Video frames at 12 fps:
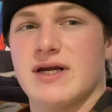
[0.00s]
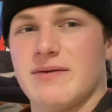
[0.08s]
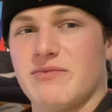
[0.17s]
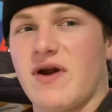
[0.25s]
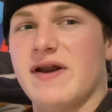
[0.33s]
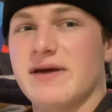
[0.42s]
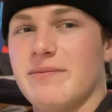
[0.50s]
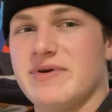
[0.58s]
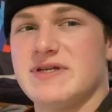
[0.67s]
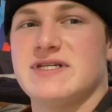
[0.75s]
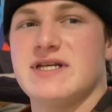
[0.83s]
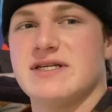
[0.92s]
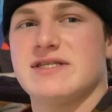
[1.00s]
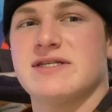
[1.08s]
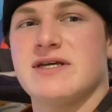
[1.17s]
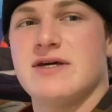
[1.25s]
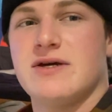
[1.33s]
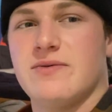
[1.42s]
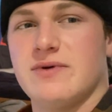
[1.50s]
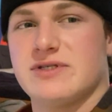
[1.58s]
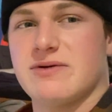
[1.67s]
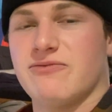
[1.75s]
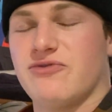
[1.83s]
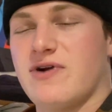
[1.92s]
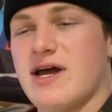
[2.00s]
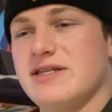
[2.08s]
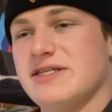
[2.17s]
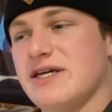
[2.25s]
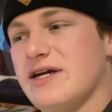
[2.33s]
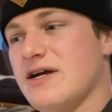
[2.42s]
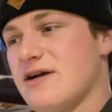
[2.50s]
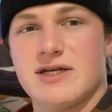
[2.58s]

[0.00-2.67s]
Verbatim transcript: I'm running a business with some friends here